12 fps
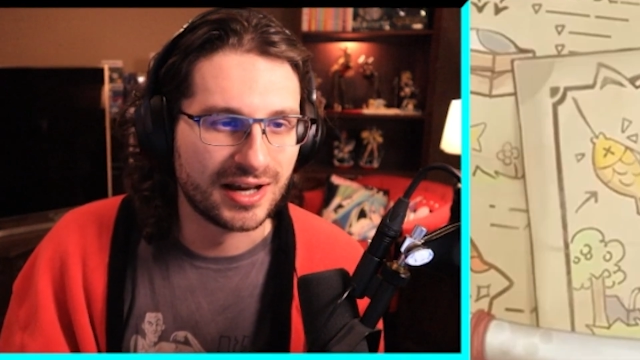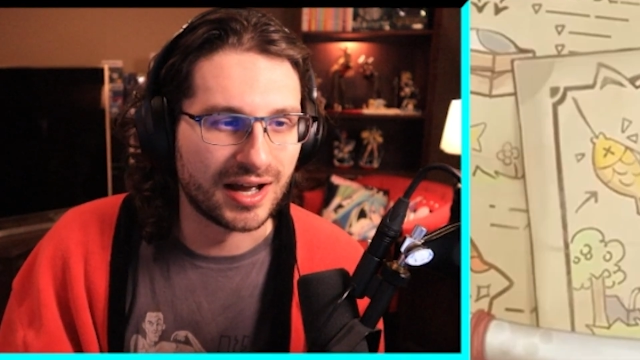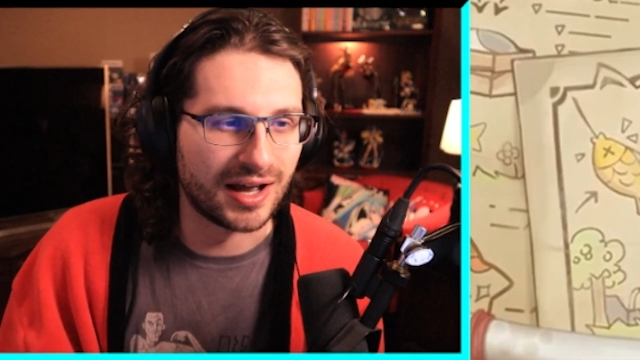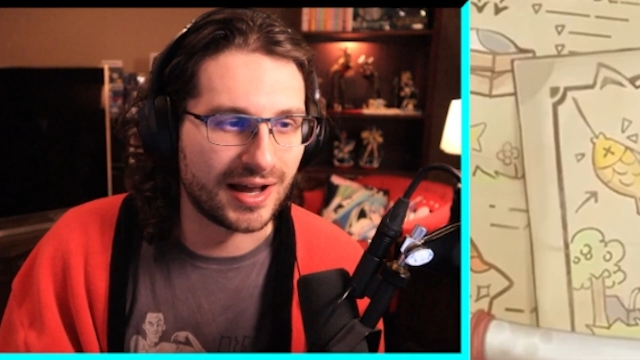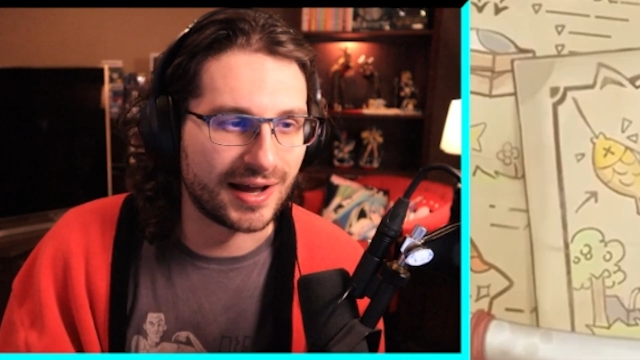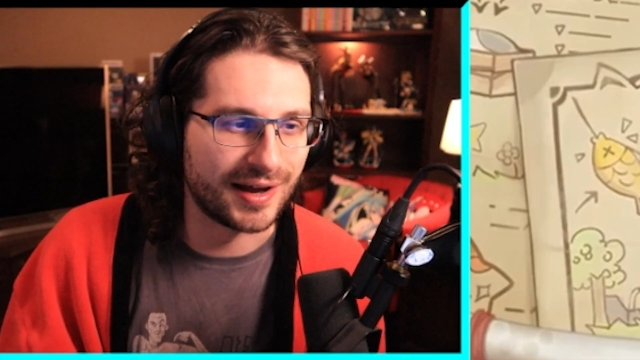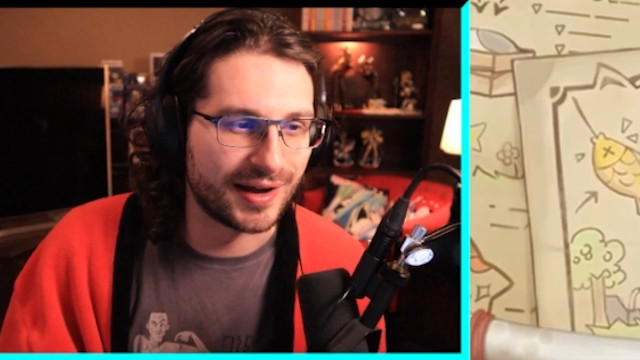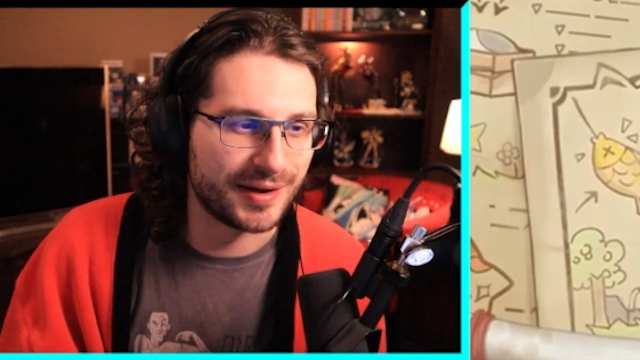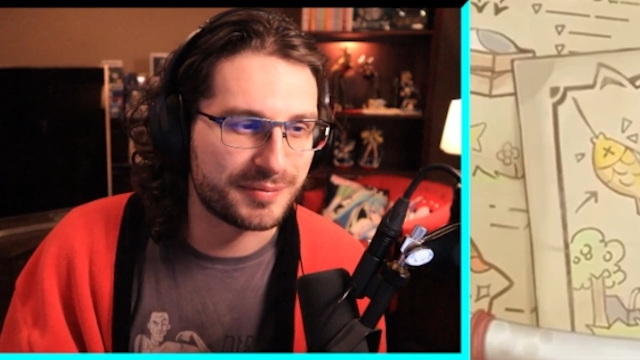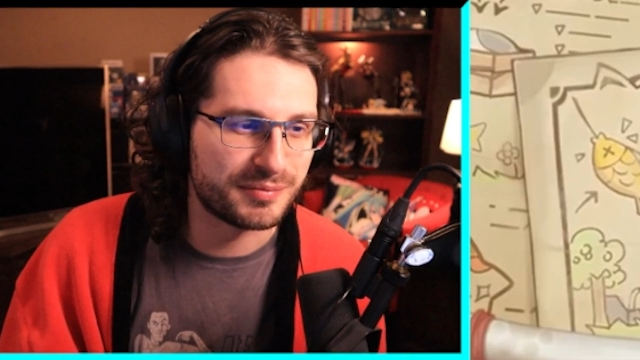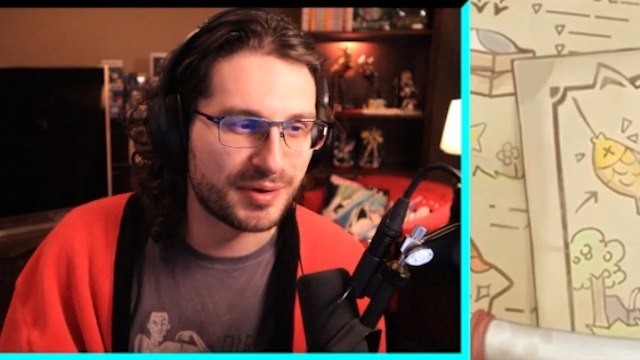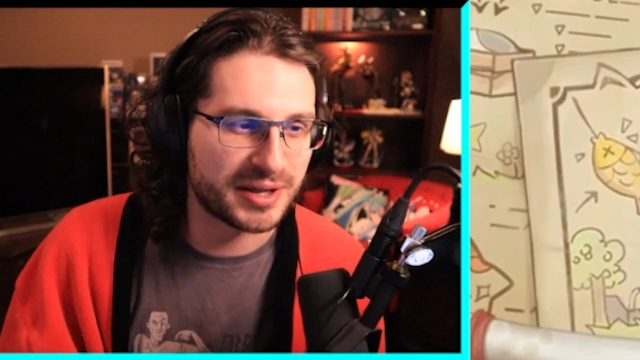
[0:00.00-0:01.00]

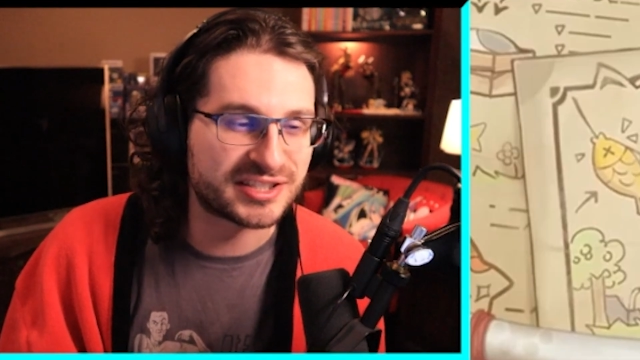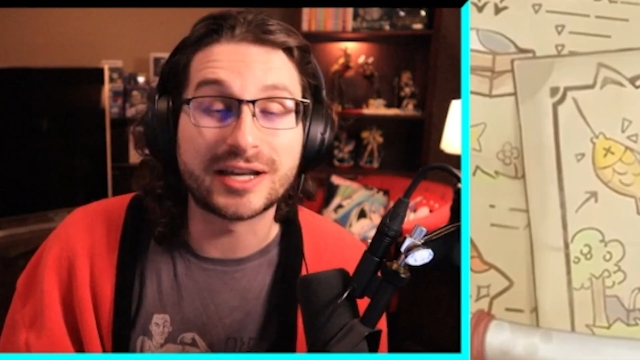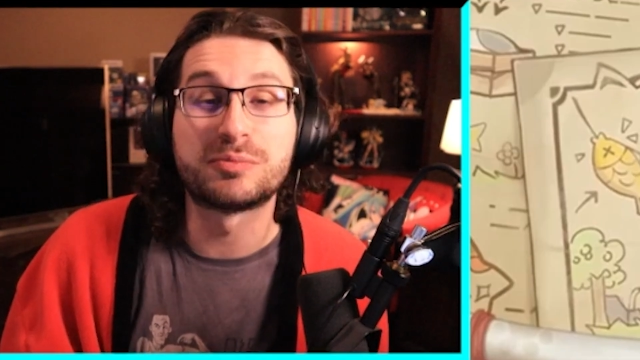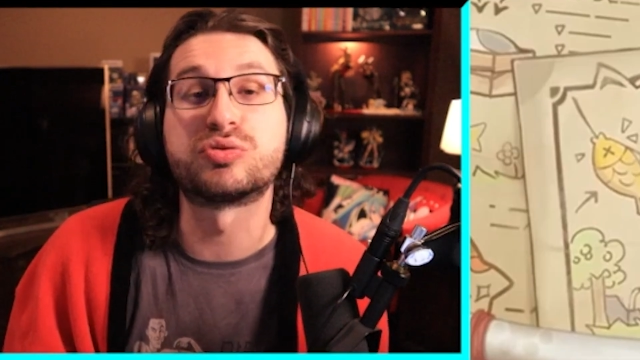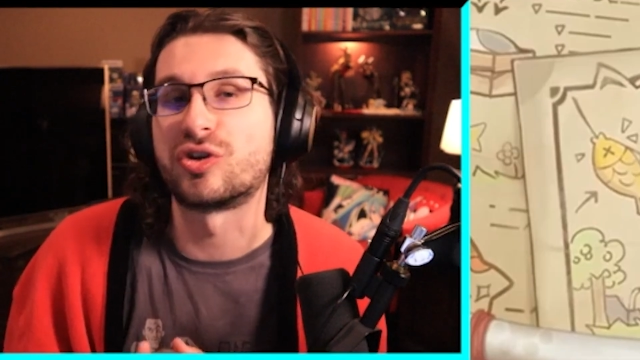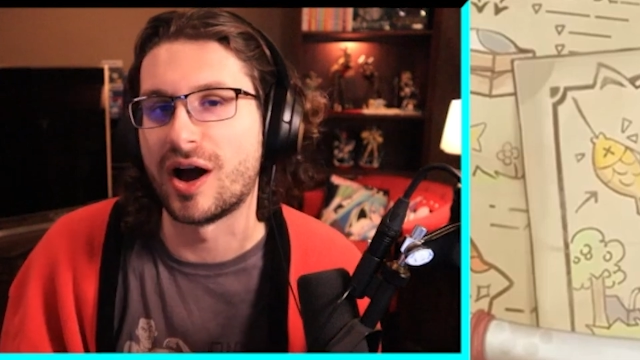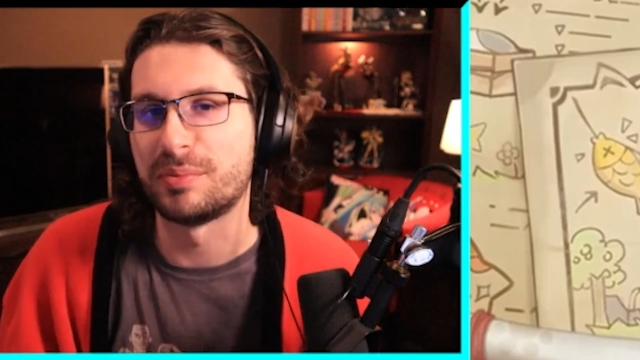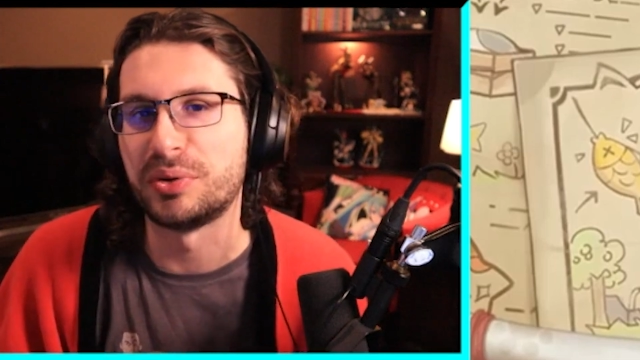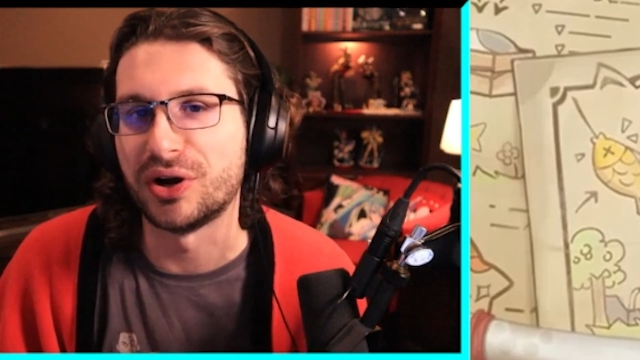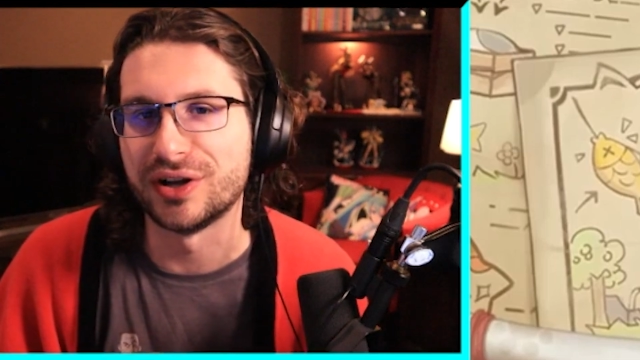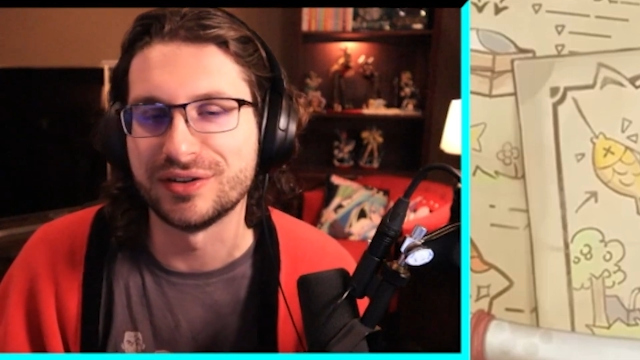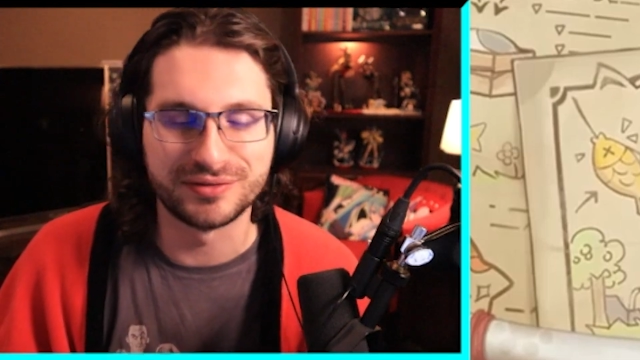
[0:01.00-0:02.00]
It's like prop
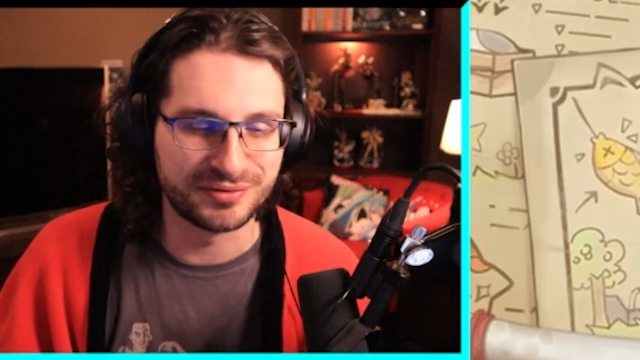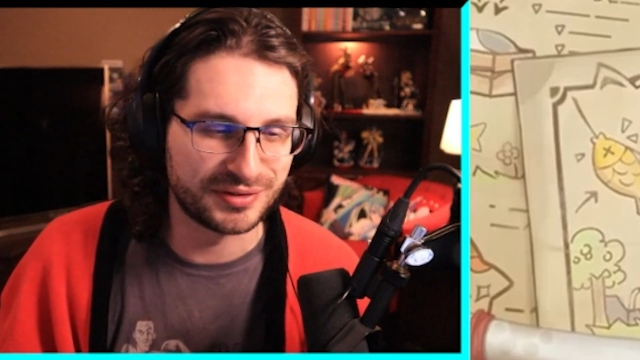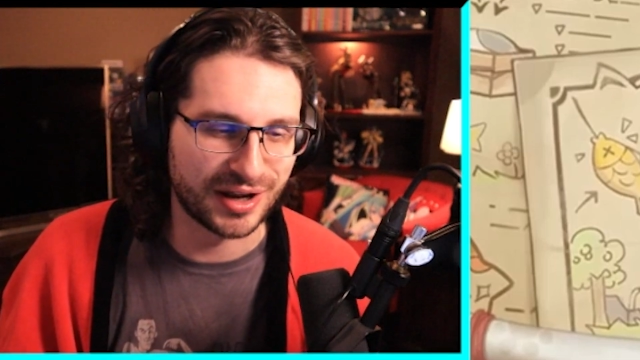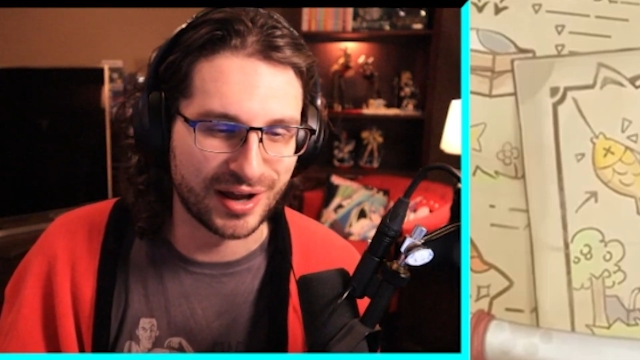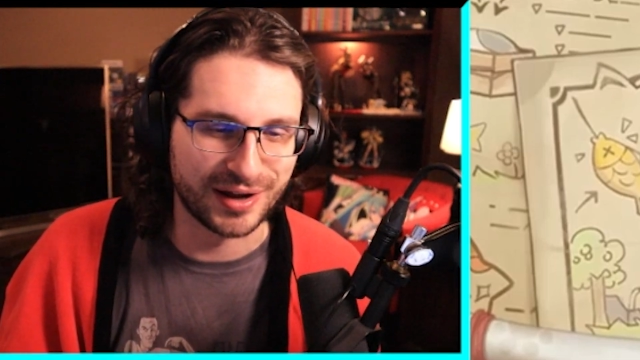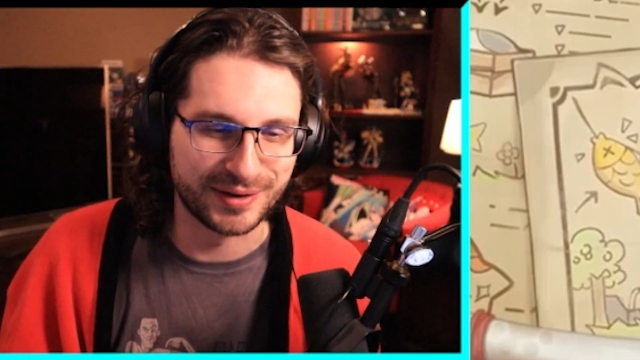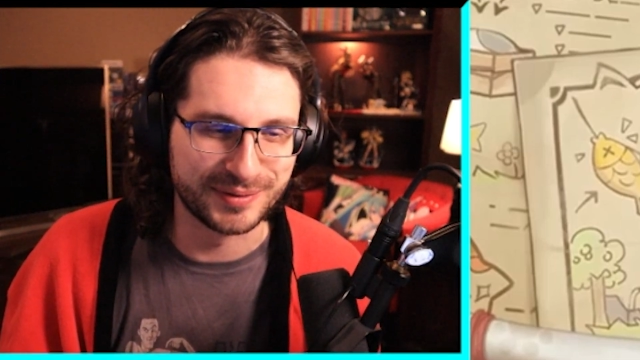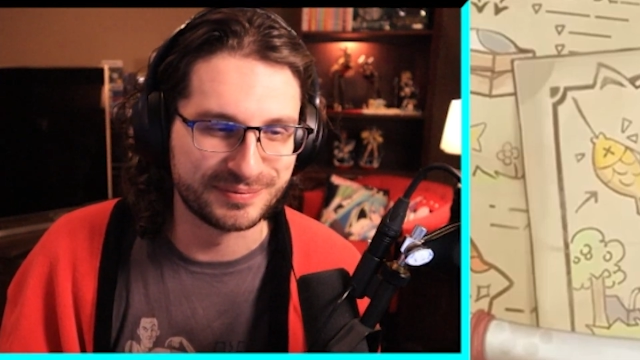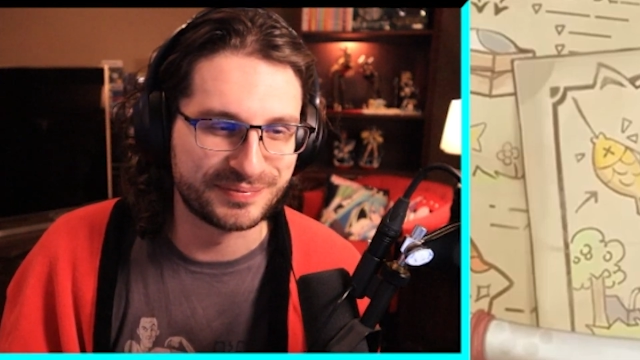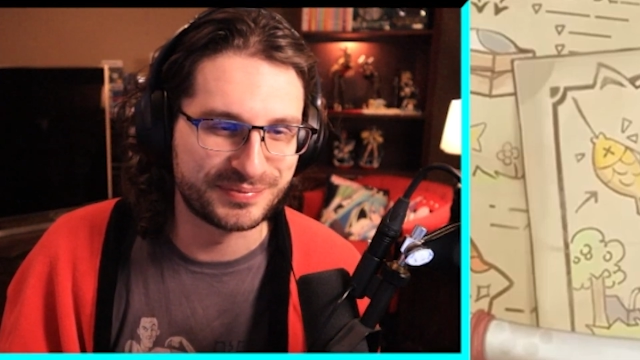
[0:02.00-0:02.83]
hunt